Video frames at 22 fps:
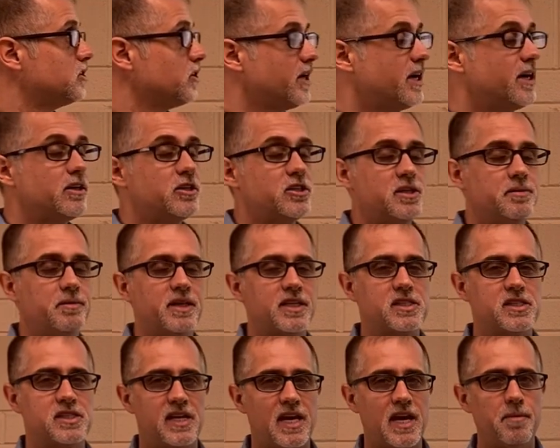So here are some
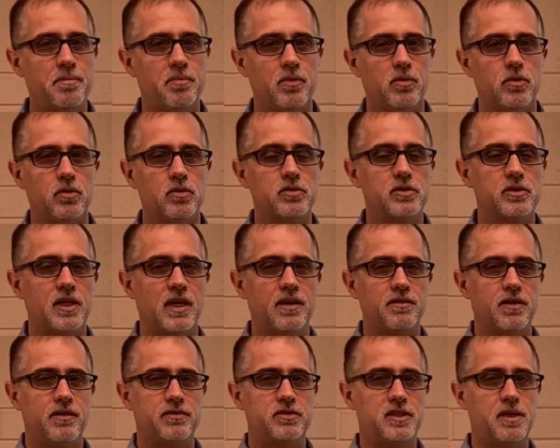examples
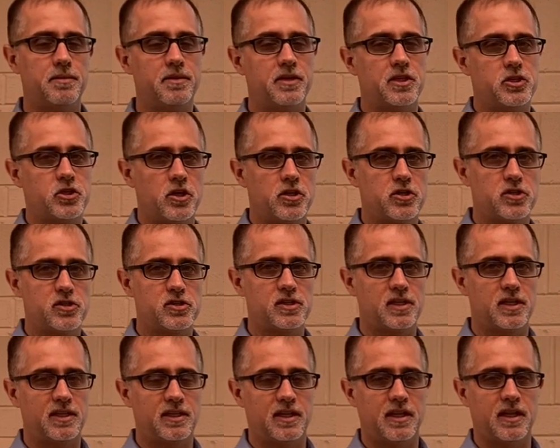of, of some of the churches
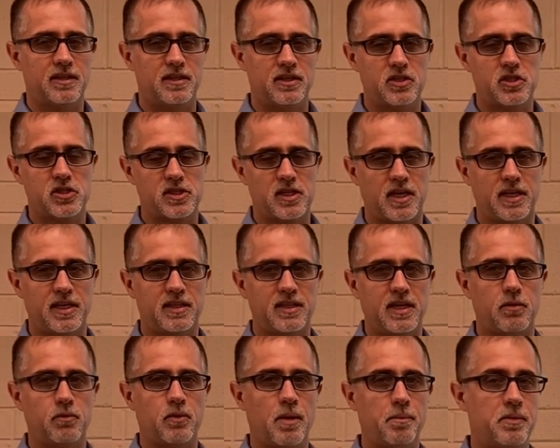in, in, this study
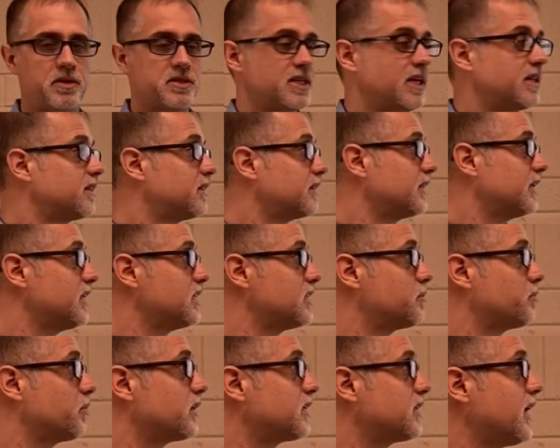that represent
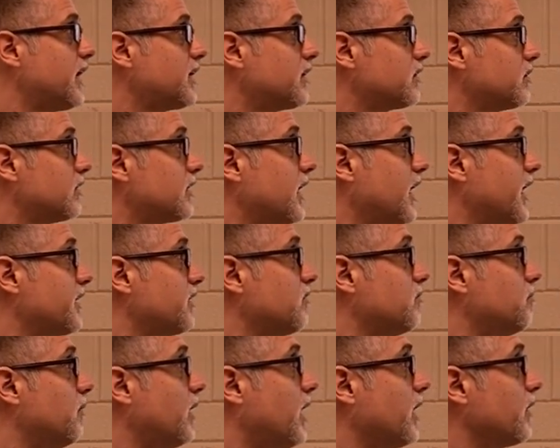these particular kind
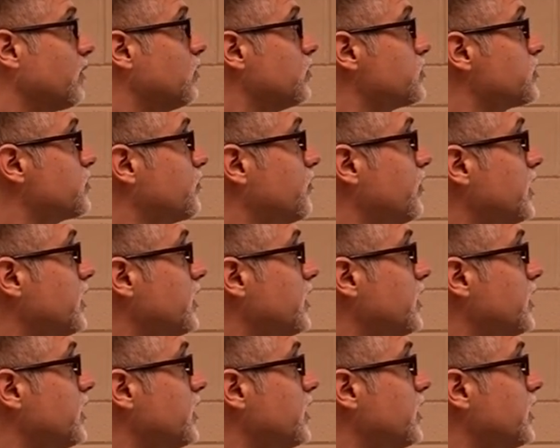of models.